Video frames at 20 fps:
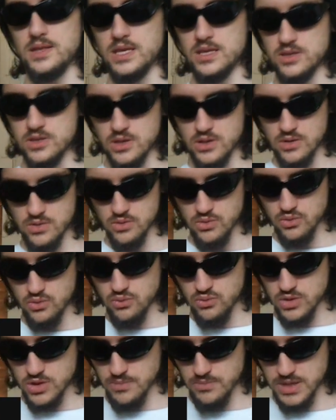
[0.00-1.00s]
These are
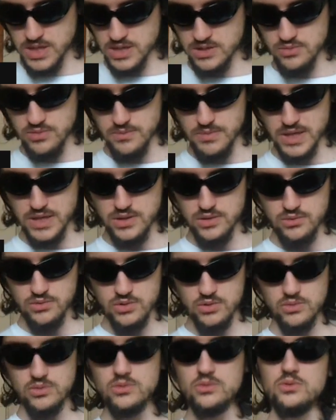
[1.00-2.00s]
all complete with
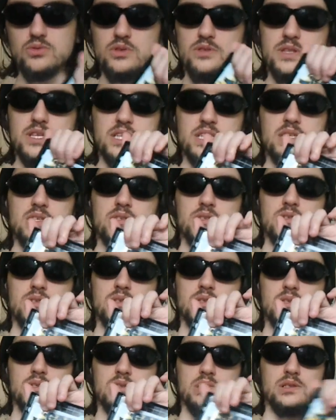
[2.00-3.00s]
menus, all of these.
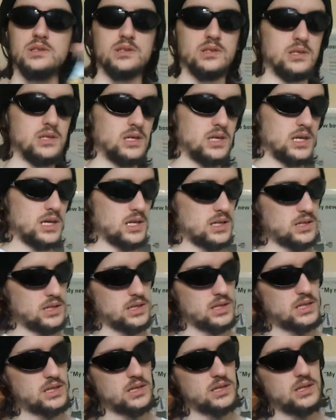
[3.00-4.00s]

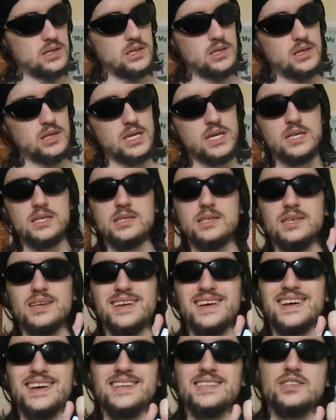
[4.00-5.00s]
And this
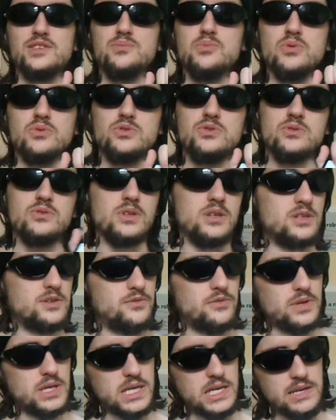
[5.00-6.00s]
and Sports Talk
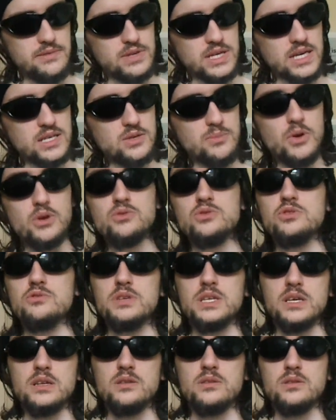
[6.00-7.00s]
93 even has a
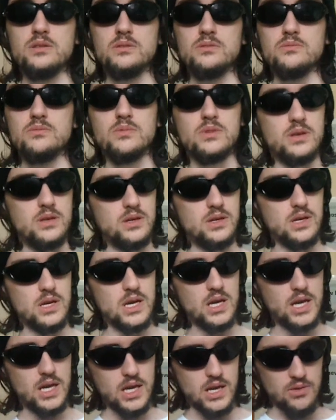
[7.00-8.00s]
poster in it,
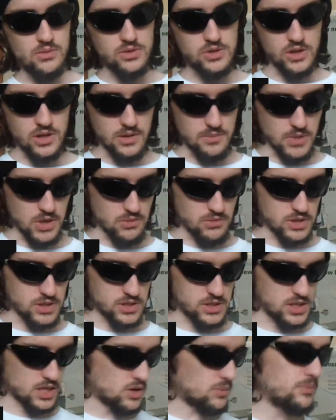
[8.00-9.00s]
which I am going to
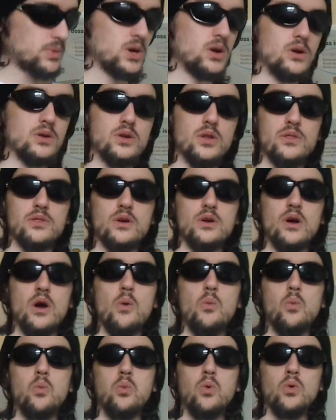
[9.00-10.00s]
stick up on
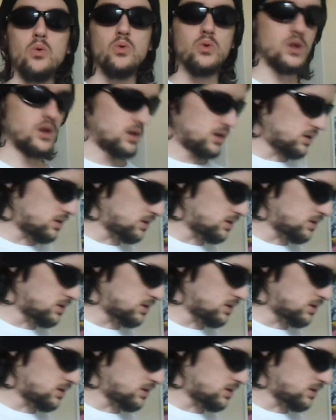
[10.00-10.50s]
the wall.